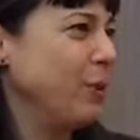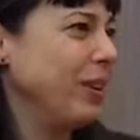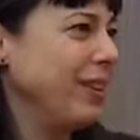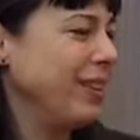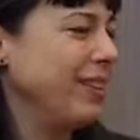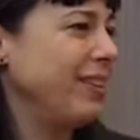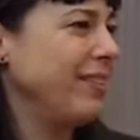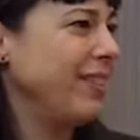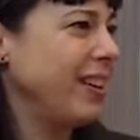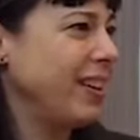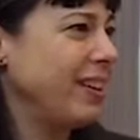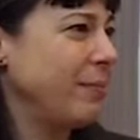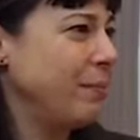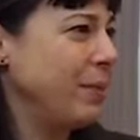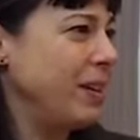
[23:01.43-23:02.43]
really
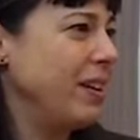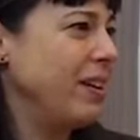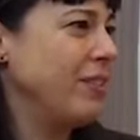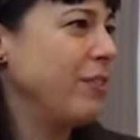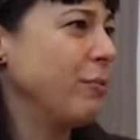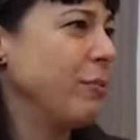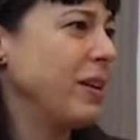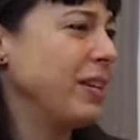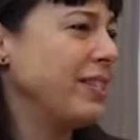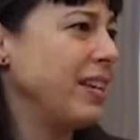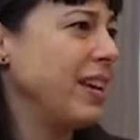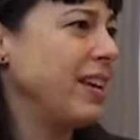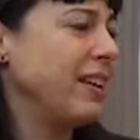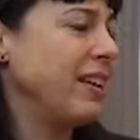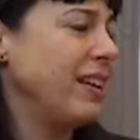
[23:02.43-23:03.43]
like be under my
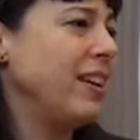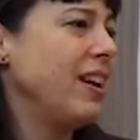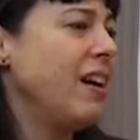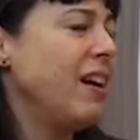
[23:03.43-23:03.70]
skin.